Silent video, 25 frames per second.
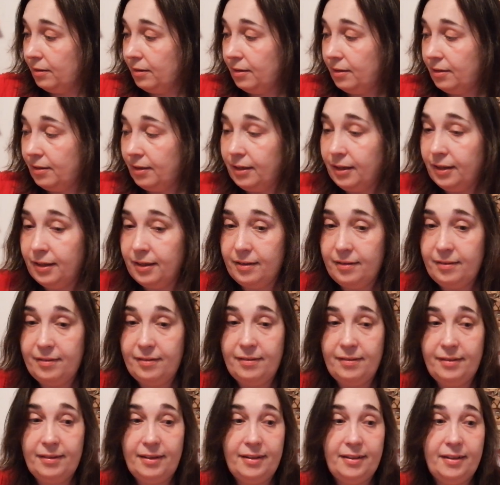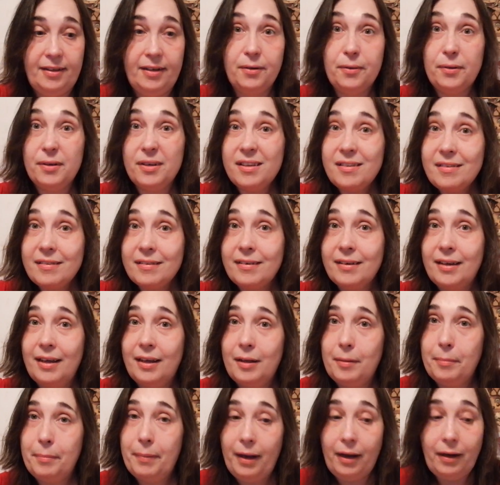the thing is that there isn't
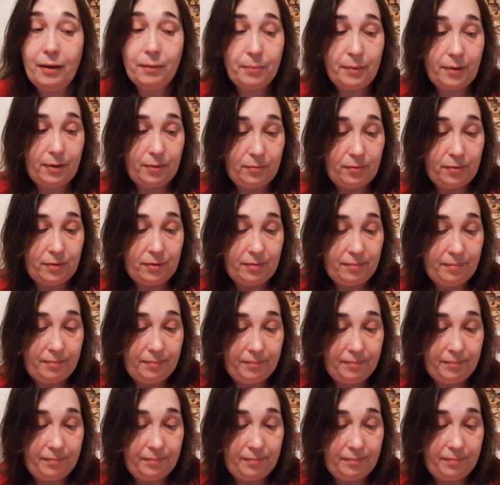any background